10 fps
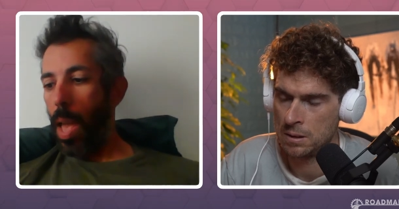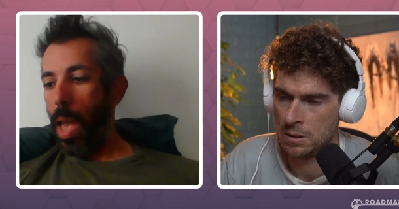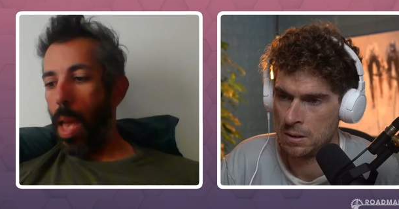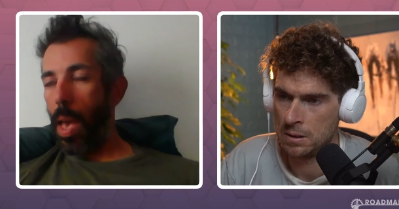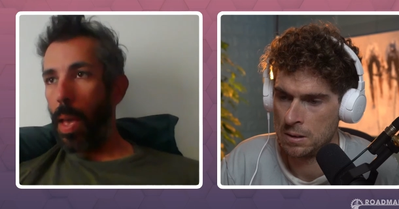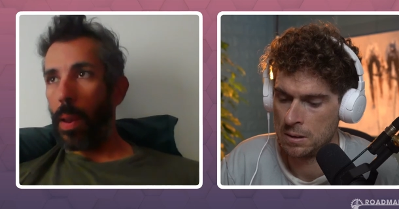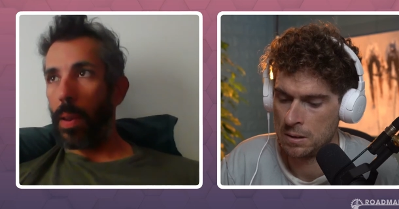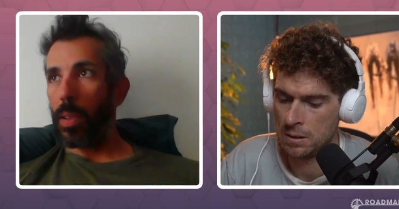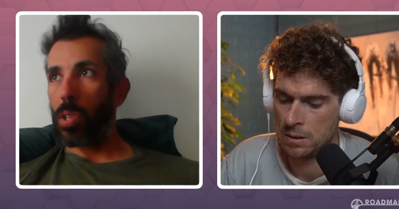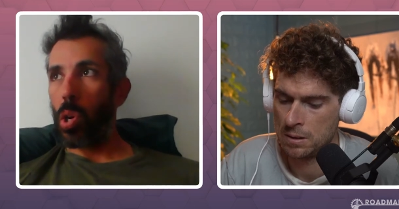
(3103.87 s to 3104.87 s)
Speaker 1: And
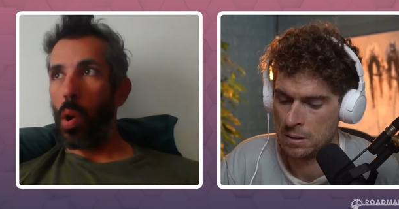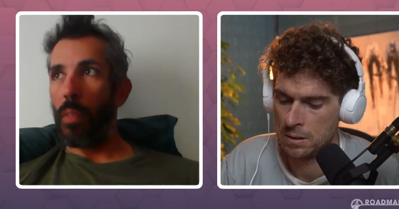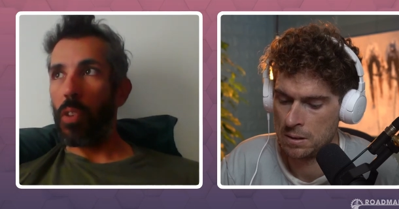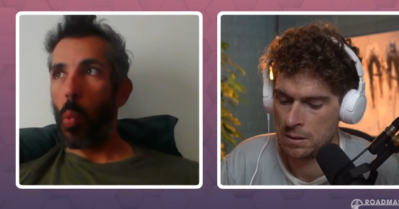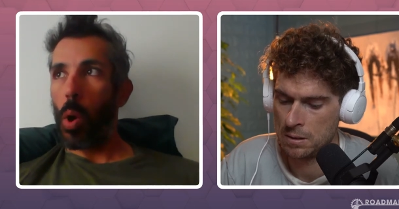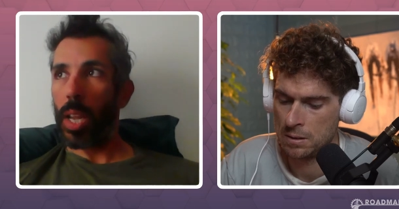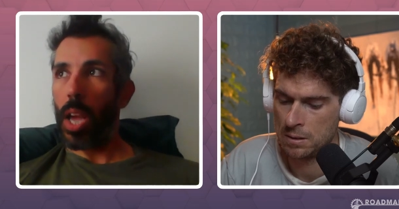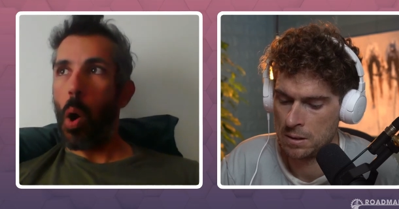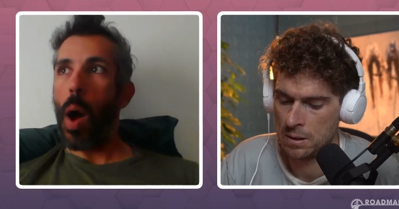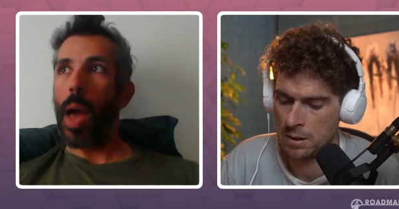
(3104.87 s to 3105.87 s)
so if you want to
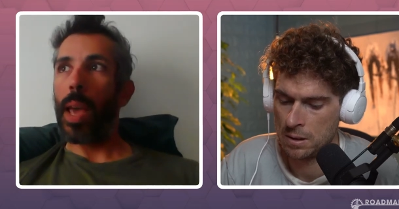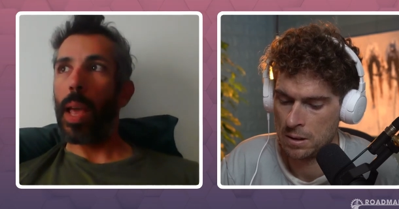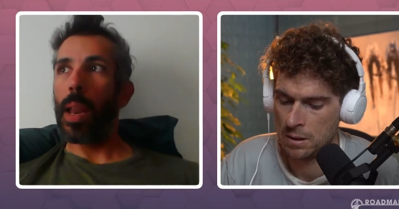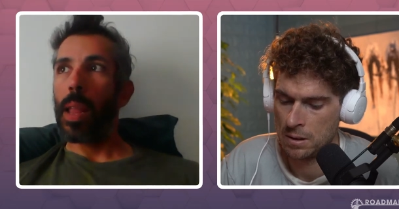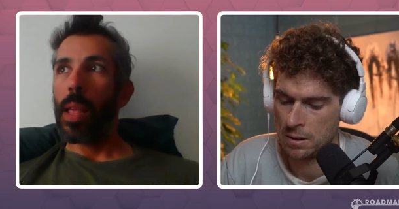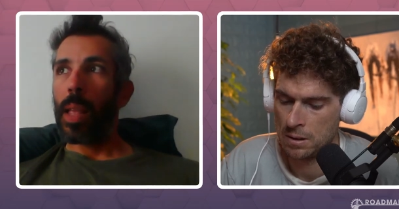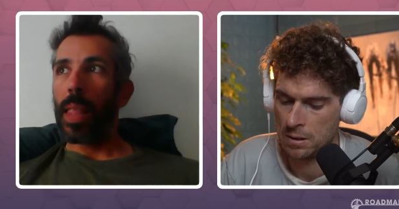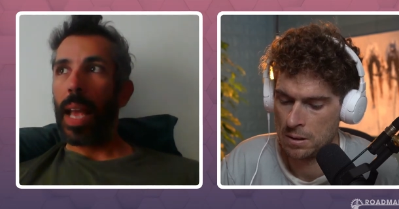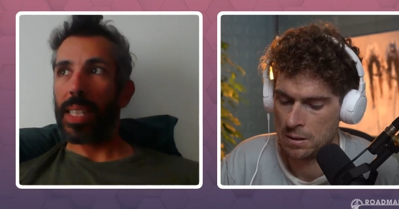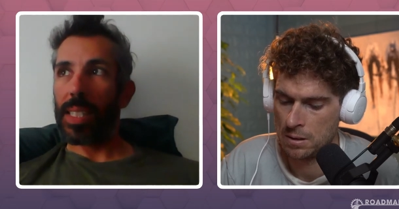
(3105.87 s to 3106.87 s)
go at it
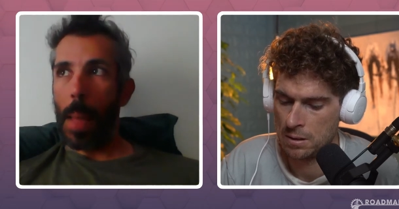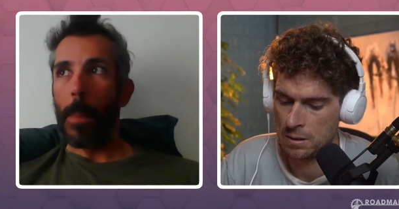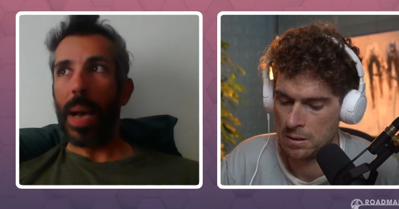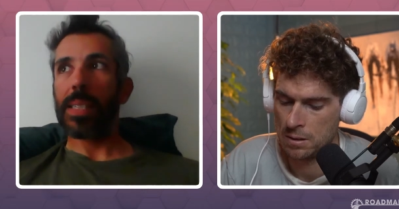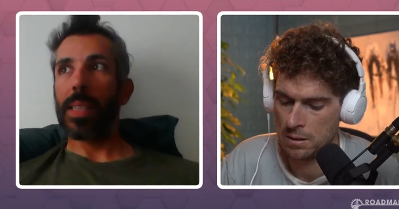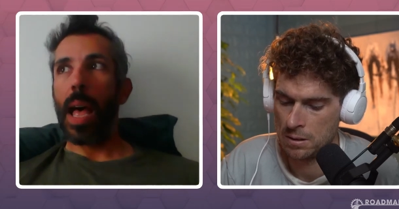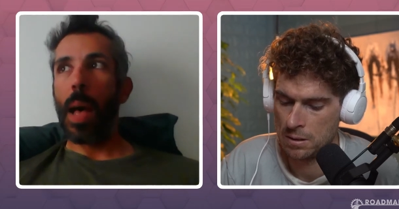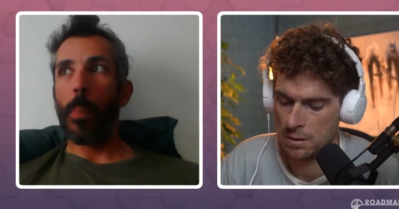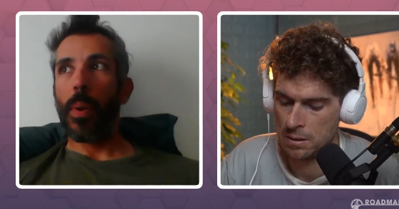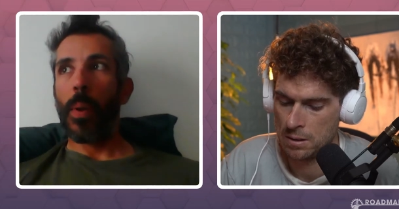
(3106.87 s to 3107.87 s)
like step by
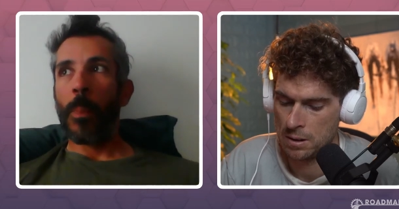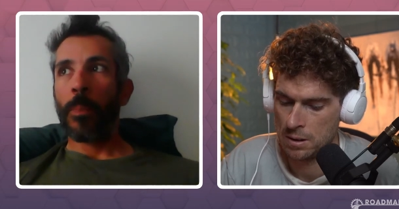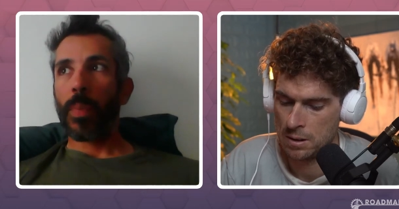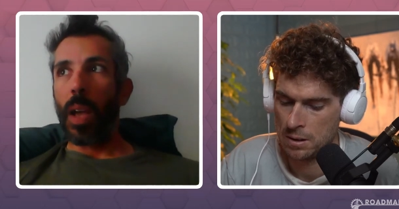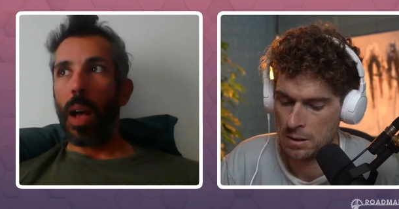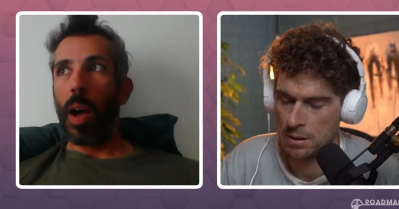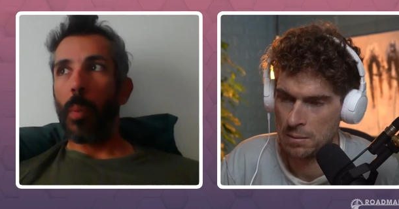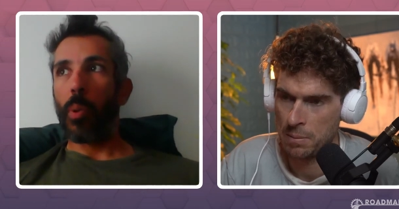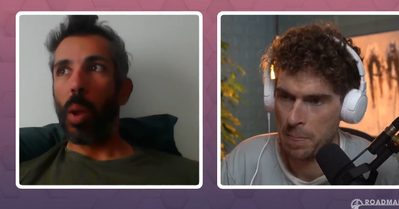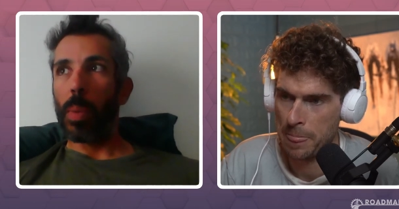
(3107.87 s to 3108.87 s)
step, uh,
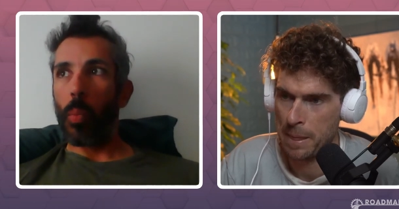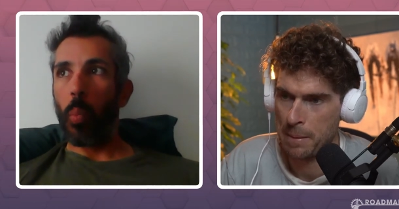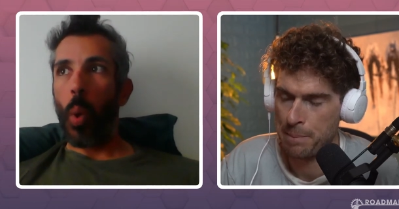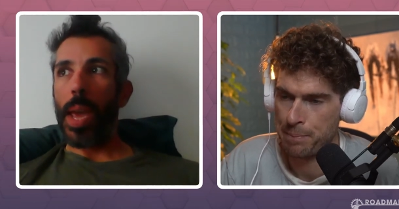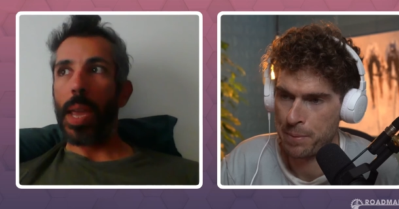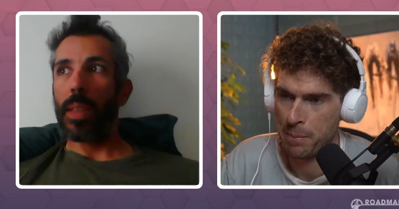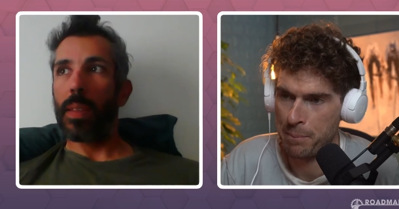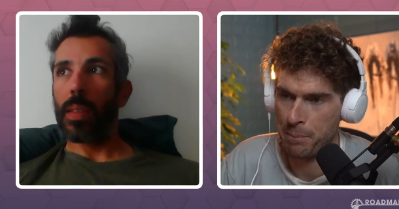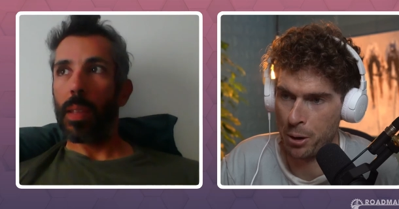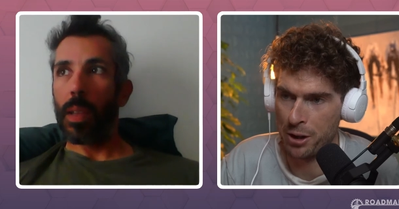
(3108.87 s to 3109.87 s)
probably wait. Put
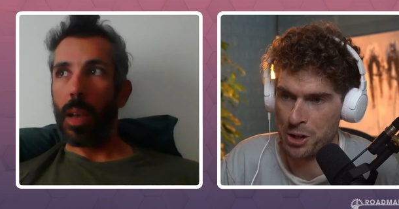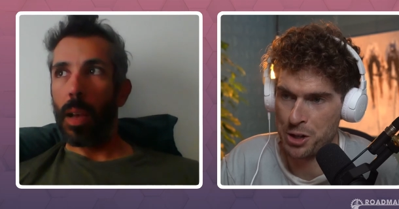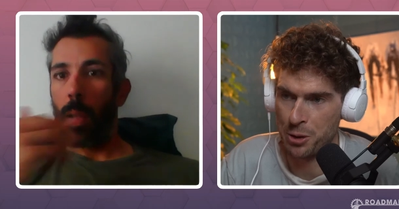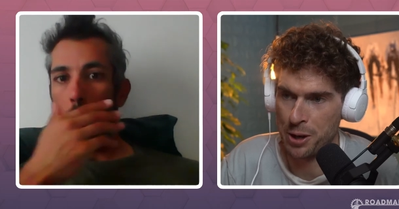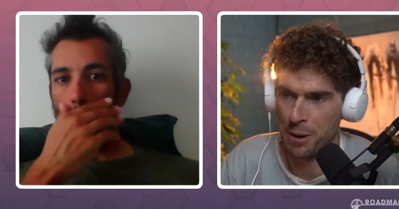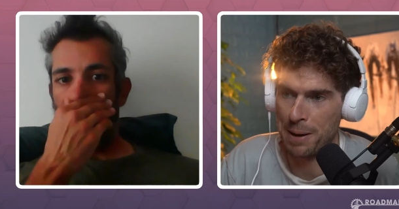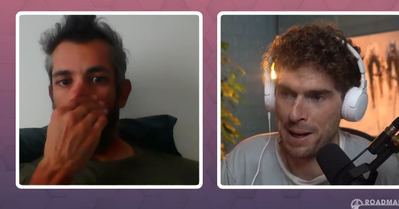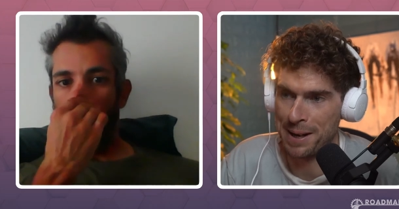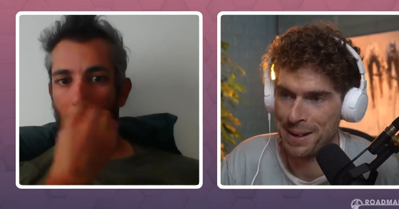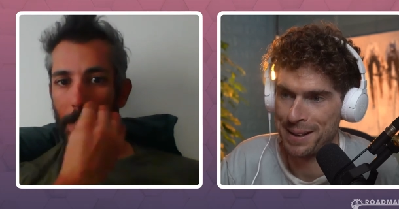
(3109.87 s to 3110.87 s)
on the
Speaker 2: two year plan.
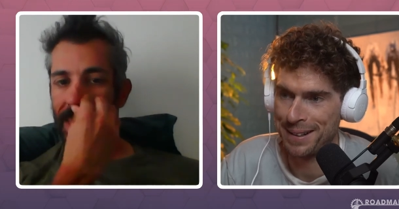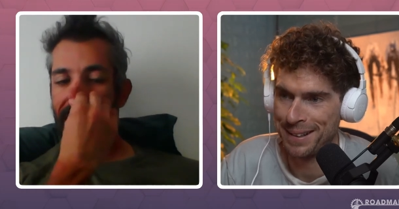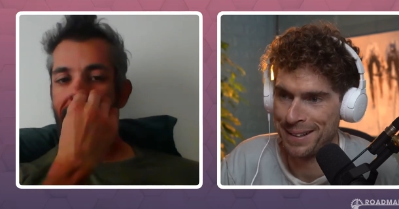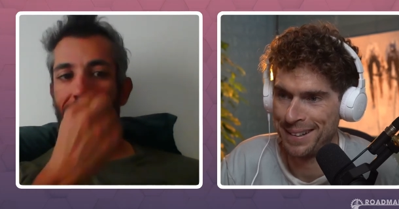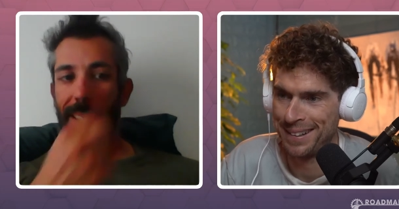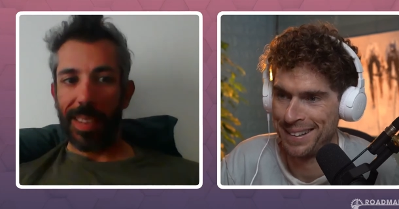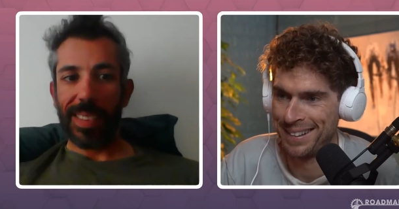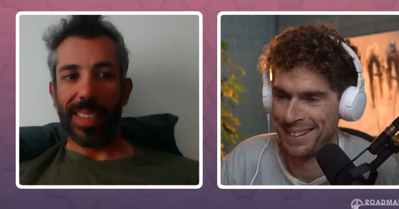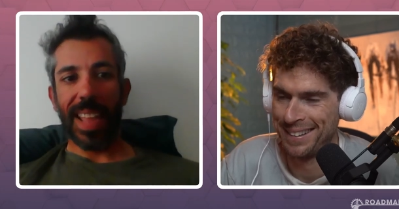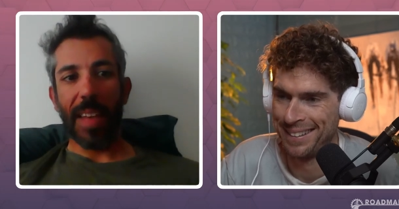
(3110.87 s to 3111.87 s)
Speaker 1: Yeah,
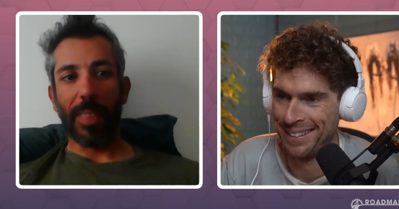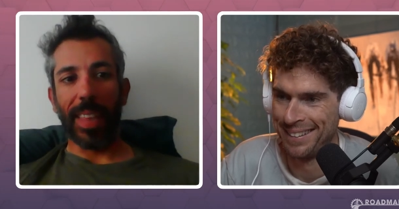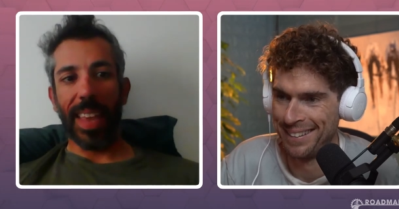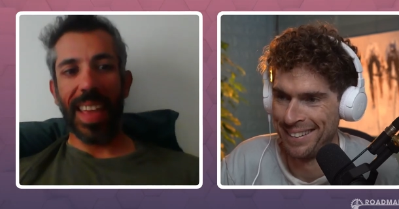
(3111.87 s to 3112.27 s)
definitely.